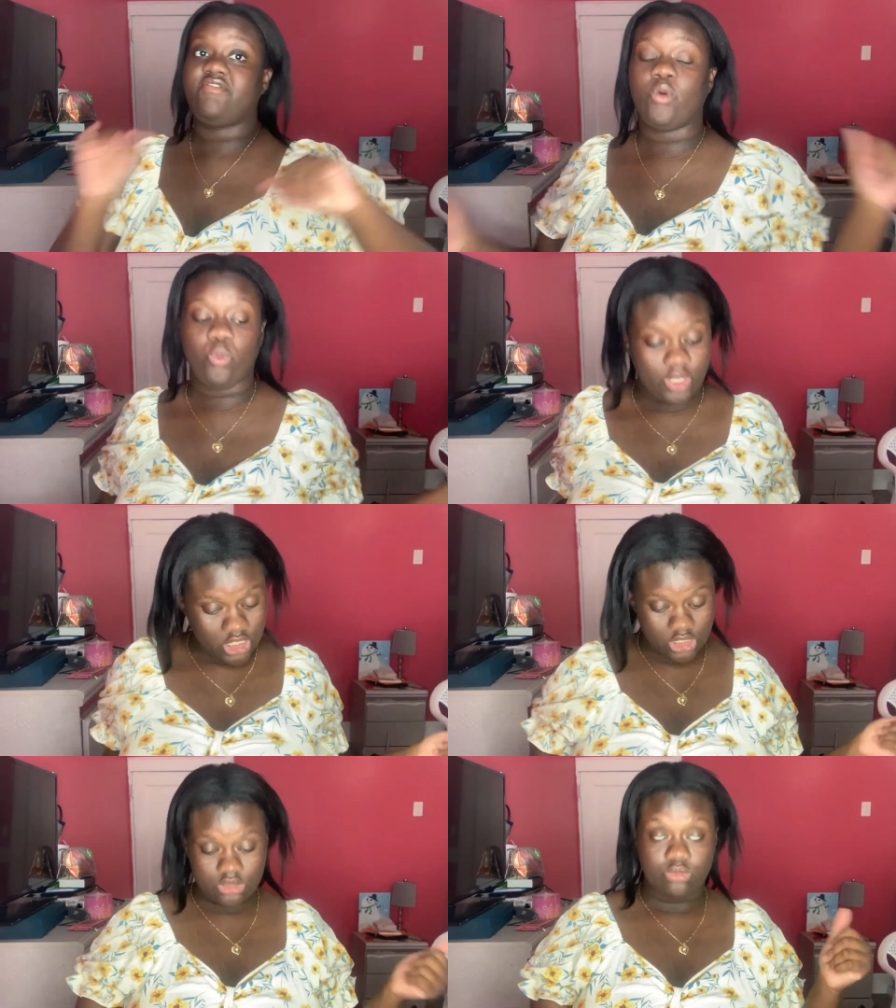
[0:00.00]
for
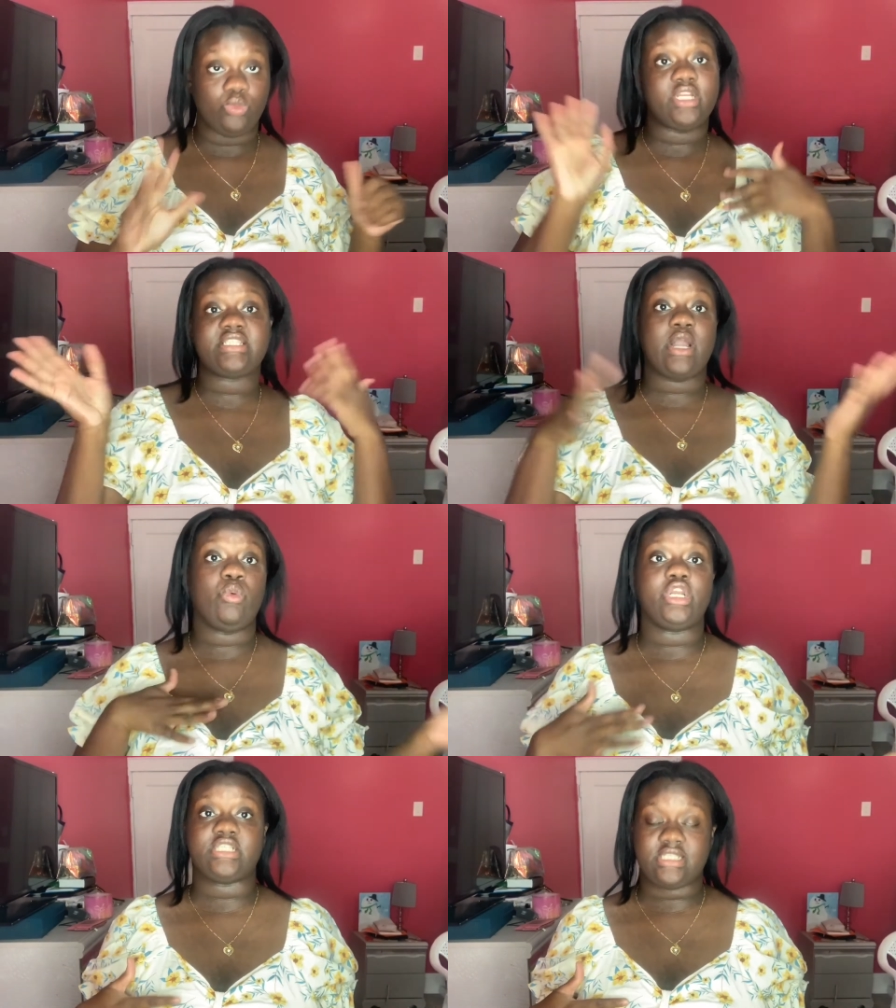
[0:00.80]
winter when it's like
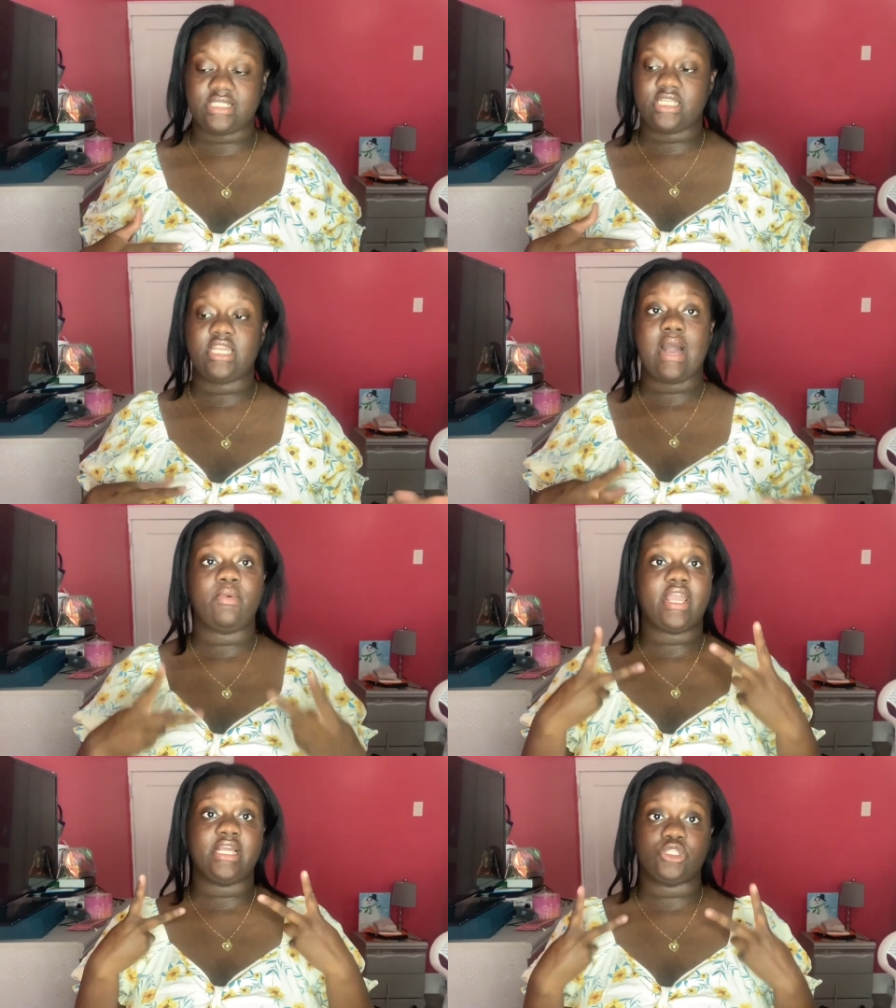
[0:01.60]
winter season y'all will
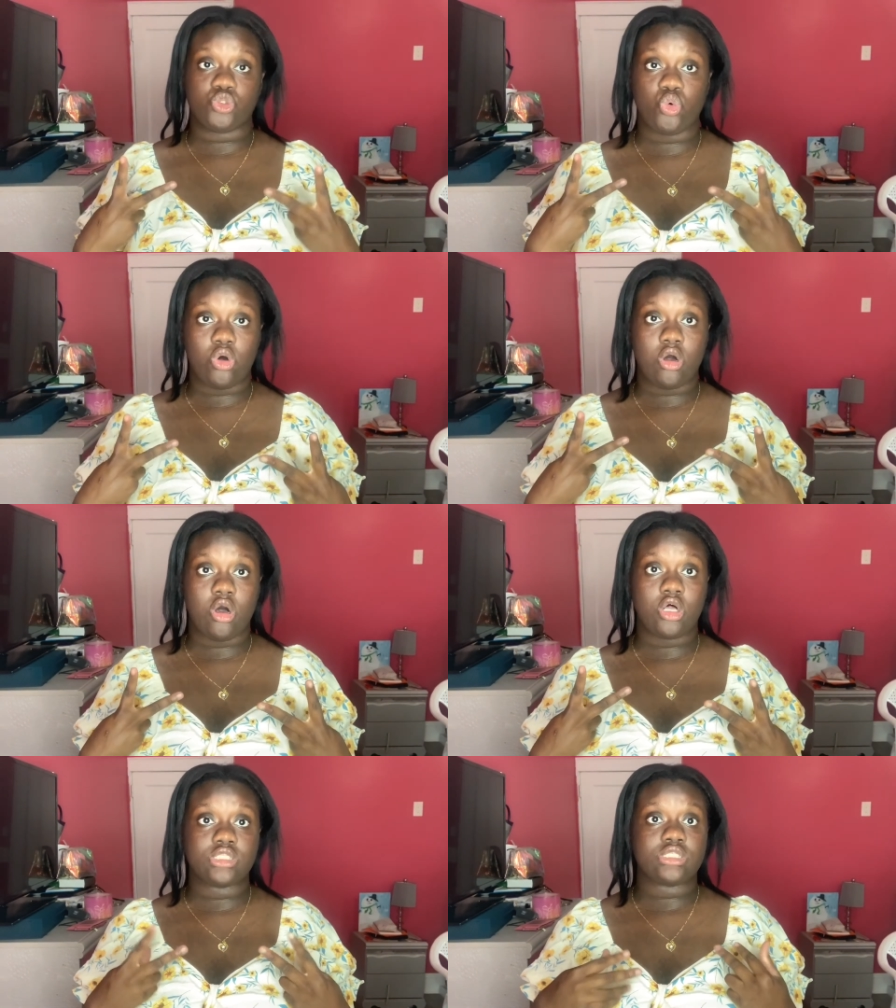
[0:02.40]
get two
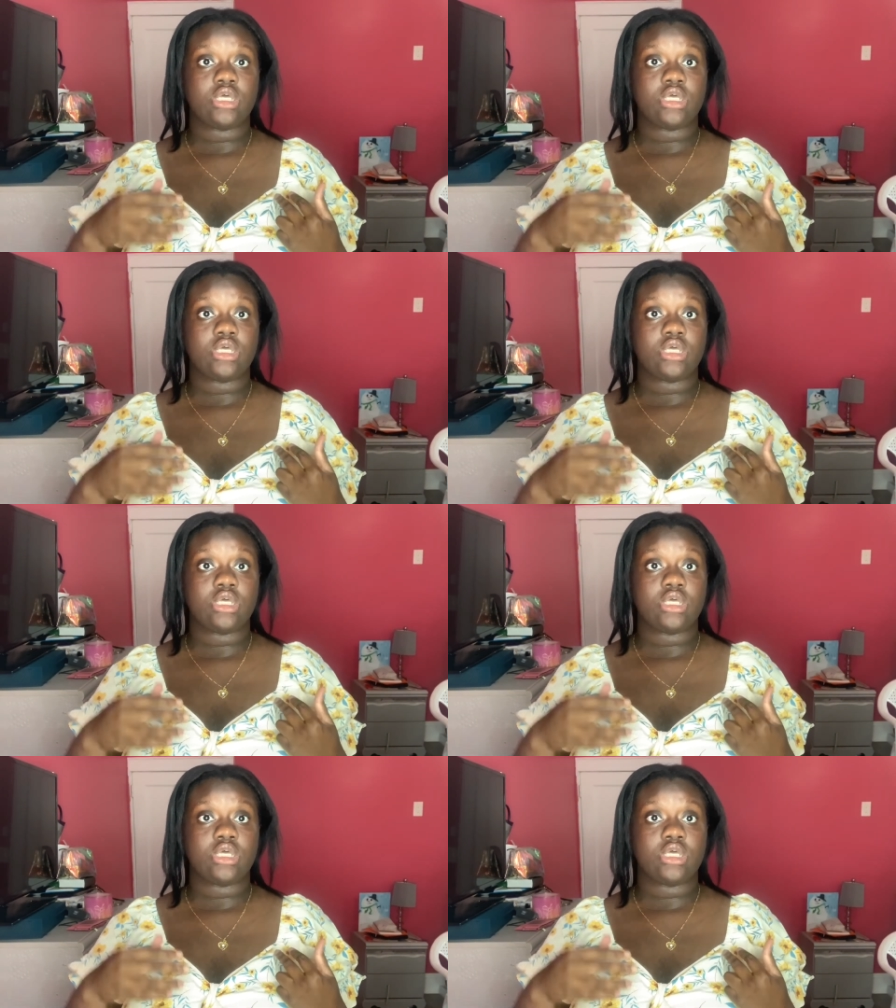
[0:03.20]
hauls